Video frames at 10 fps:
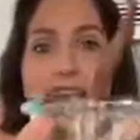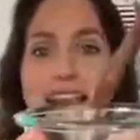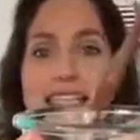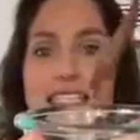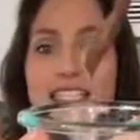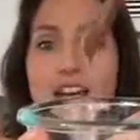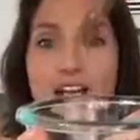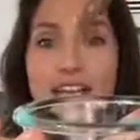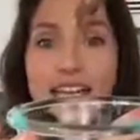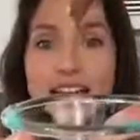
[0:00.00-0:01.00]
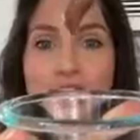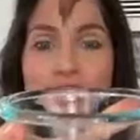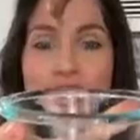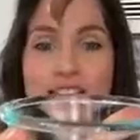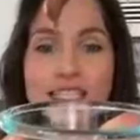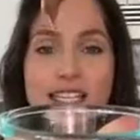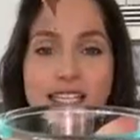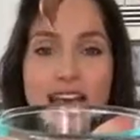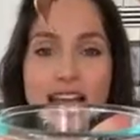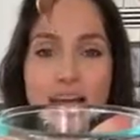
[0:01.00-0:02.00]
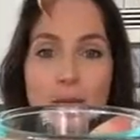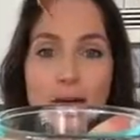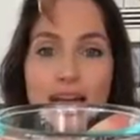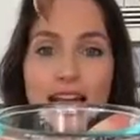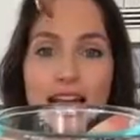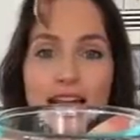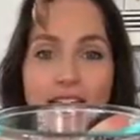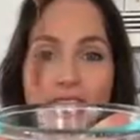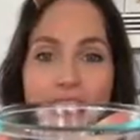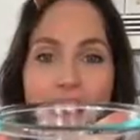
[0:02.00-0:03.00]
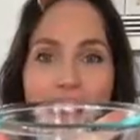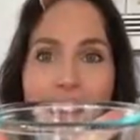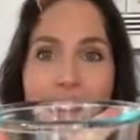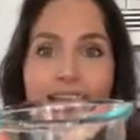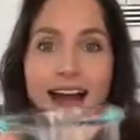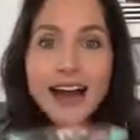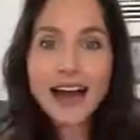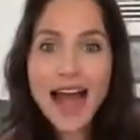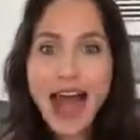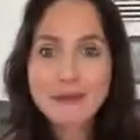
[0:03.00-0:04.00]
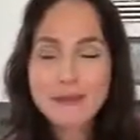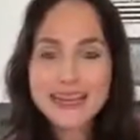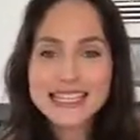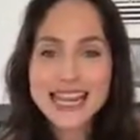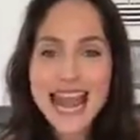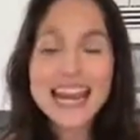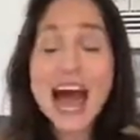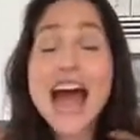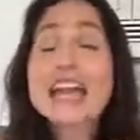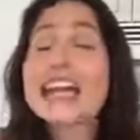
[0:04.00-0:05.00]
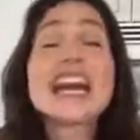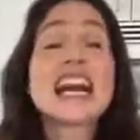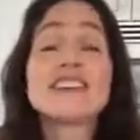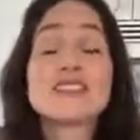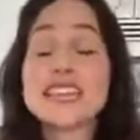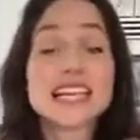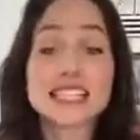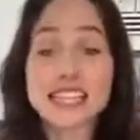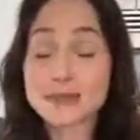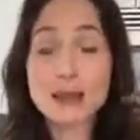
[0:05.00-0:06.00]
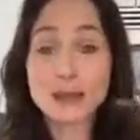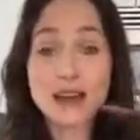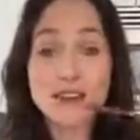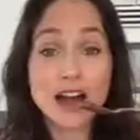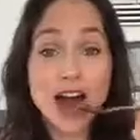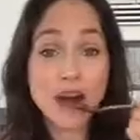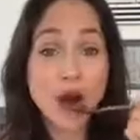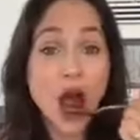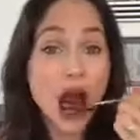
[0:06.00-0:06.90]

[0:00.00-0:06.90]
and it's literally just like pudding. How amazing. And I cannot even taste that it's made with avocado.